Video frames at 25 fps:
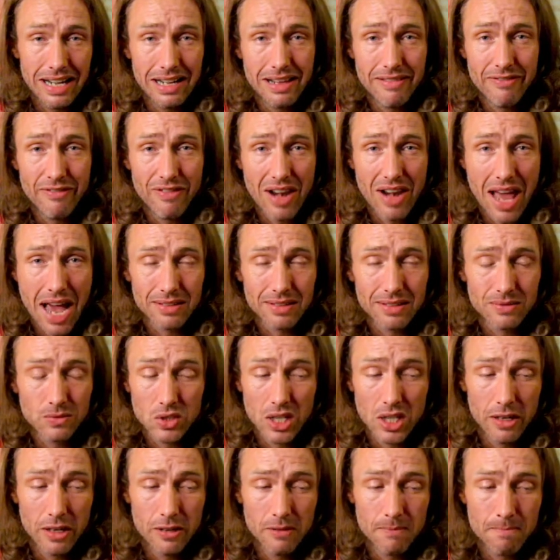flat.
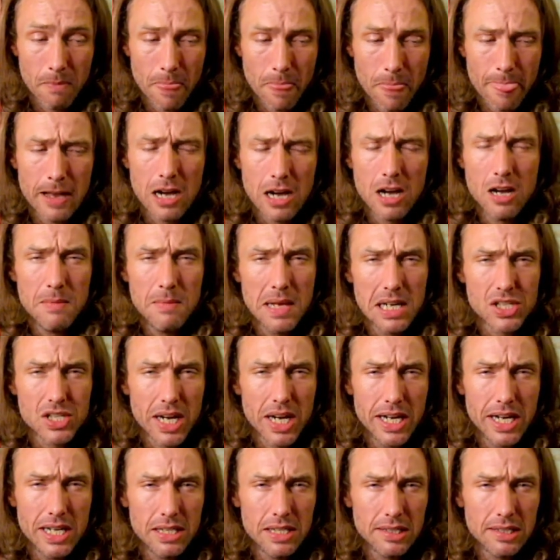So I hope that
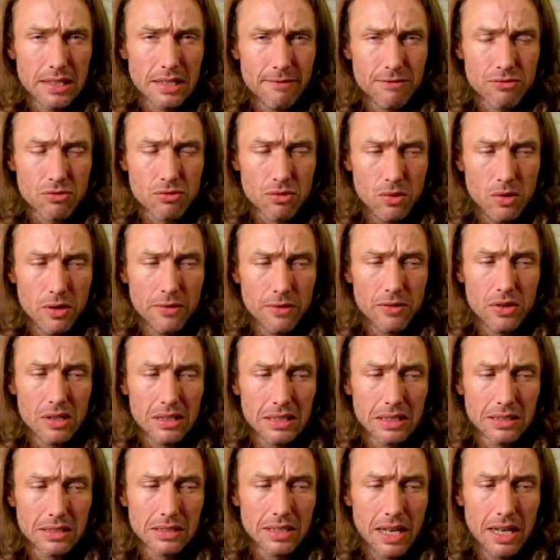changes up for all of you
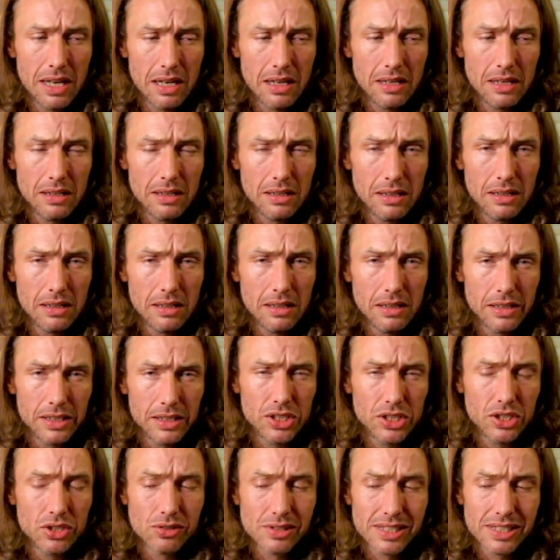because I
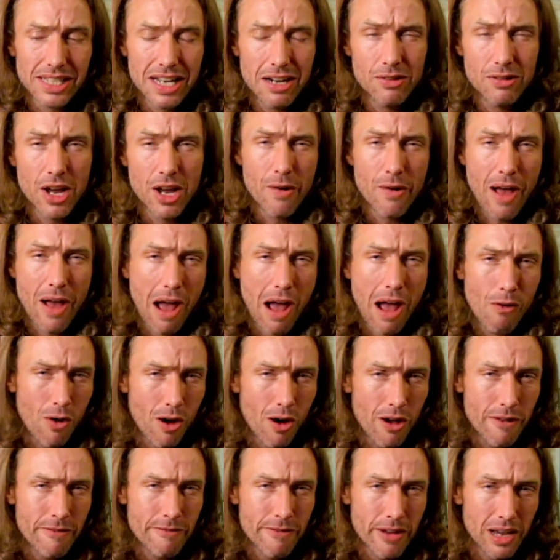sure as hell know how I
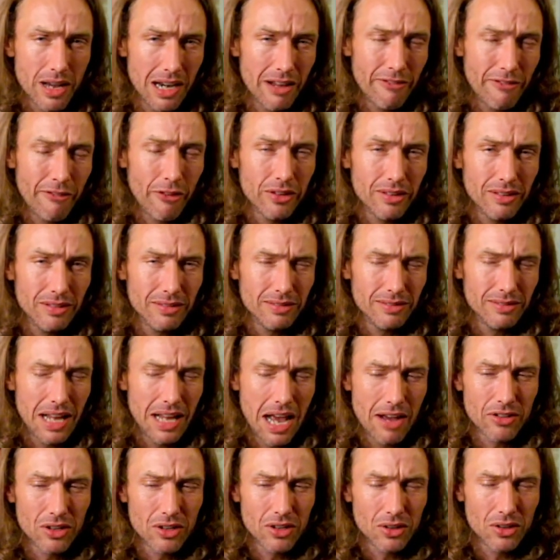feel if I
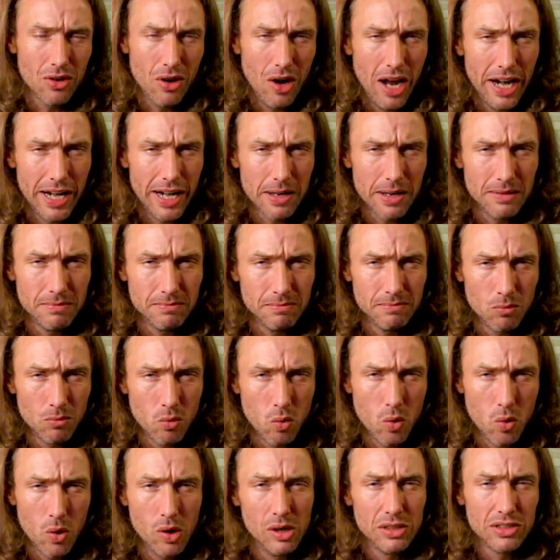haven't got any
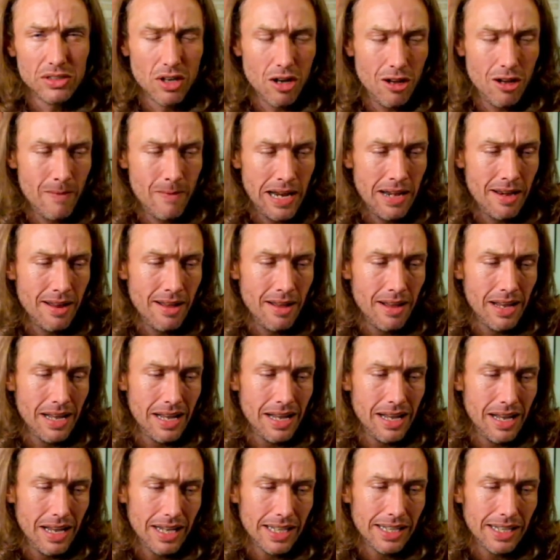water time in.
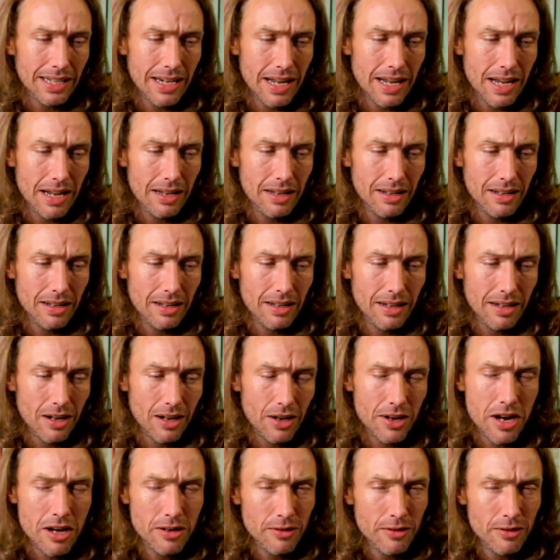And I
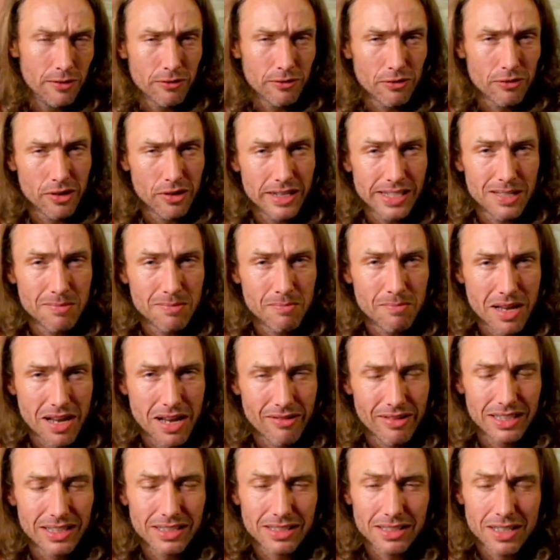know for
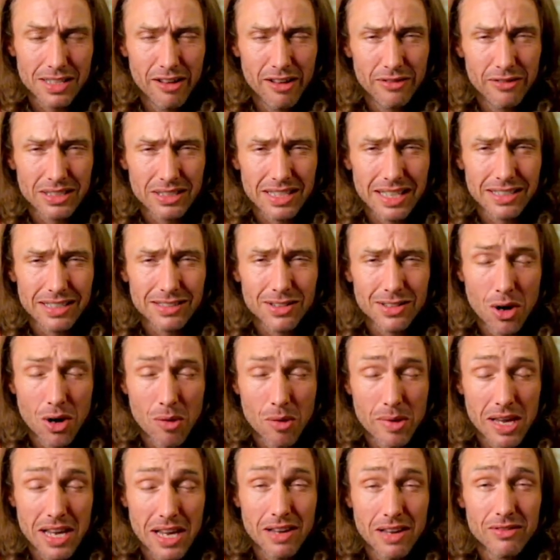experienced surfers, that's got to be
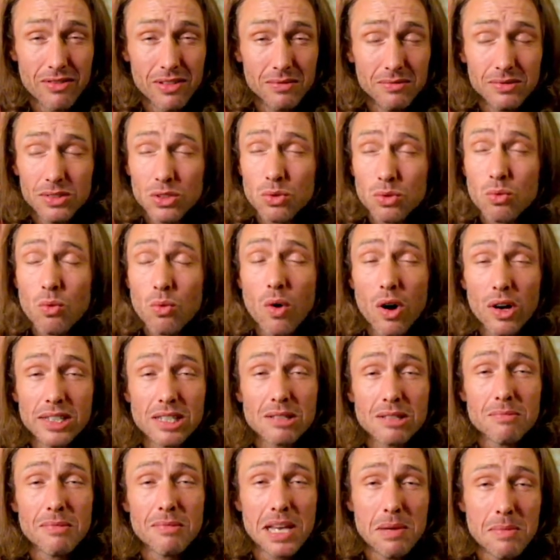even twice,
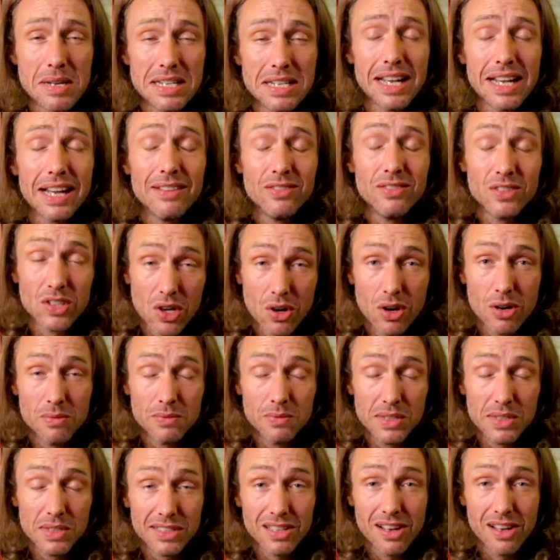maybe 10 times
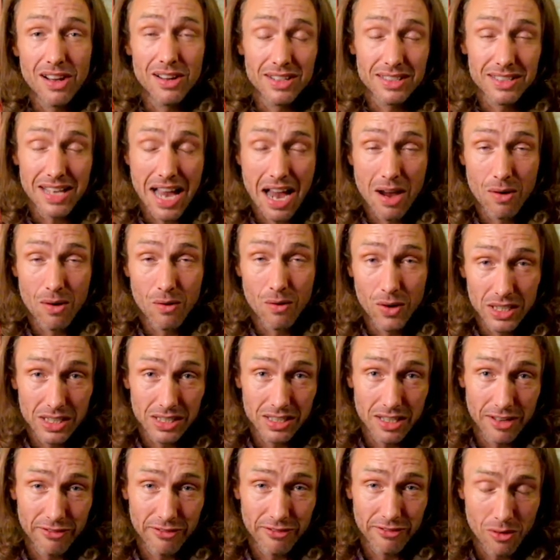as hard as how I
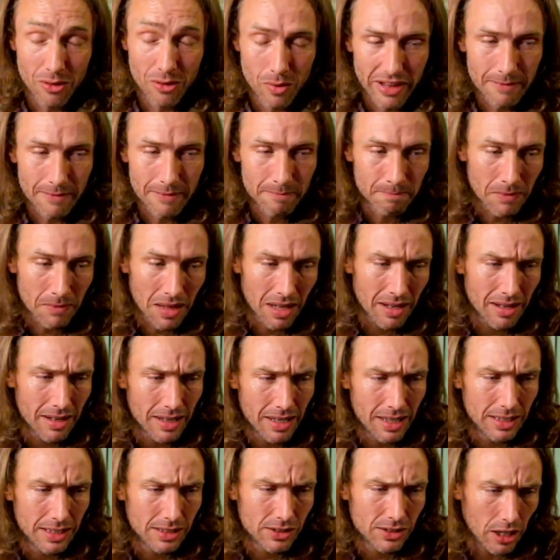suffer with it.
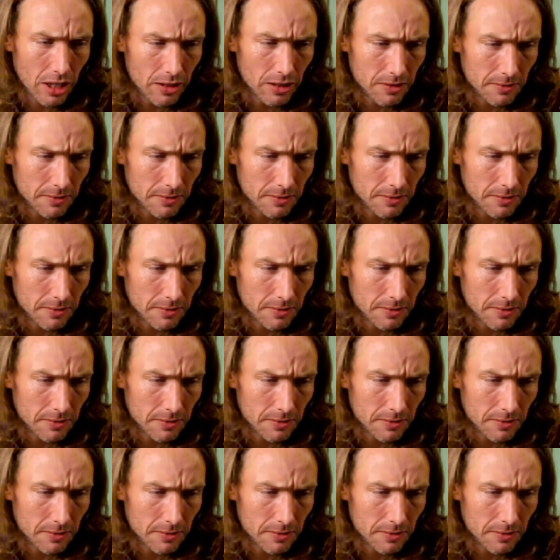So